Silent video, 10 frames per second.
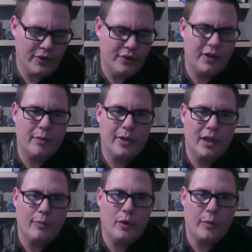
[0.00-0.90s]
coming
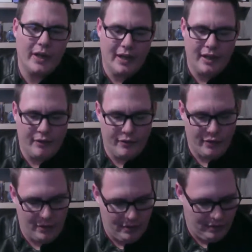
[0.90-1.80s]
up. What do we have?
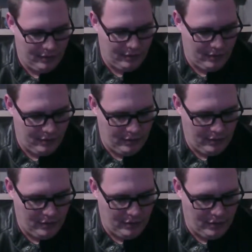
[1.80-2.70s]

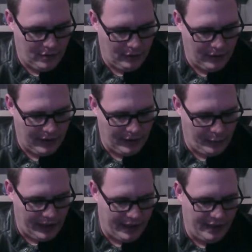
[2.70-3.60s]
All right.
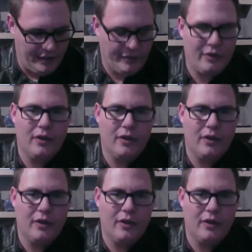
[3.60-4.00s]
We have